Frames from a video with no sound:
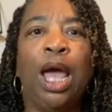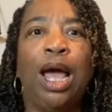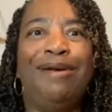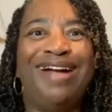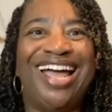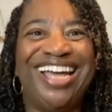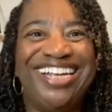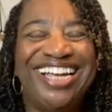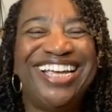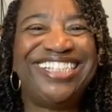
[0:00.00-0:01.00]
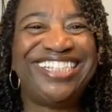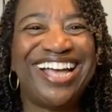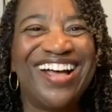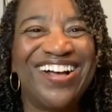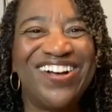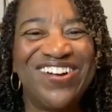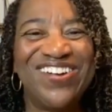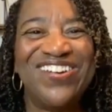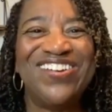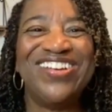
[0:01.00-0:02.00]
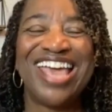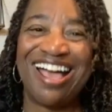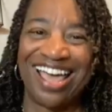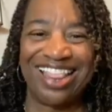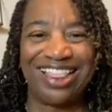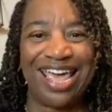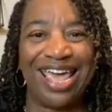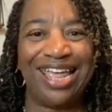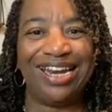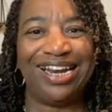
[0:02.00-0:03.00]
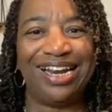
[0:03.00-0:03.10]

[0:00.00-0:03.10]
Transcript: all right, so y'all got that?